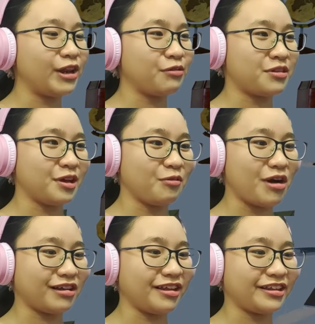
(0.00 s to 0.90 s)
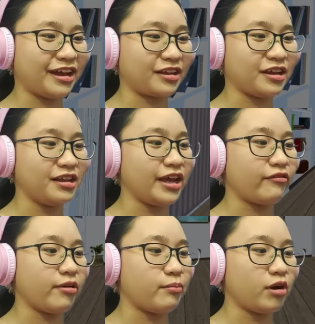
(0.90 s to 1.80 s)
why do you still walk like that?
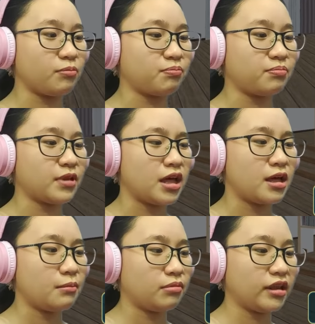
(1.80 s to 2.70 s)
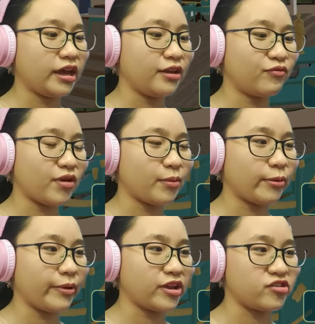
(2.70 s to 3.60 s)
Collect remote plane from
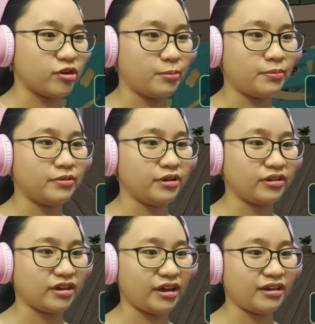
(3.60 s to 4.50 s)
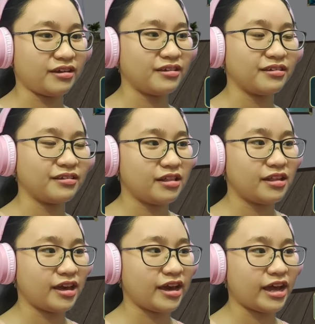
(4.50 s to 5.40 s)
your bedroom. Okay.
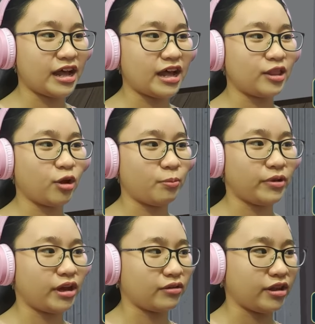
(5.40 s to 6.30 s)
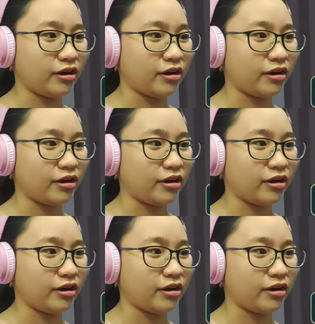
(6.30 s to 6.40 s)
Dad, don't be out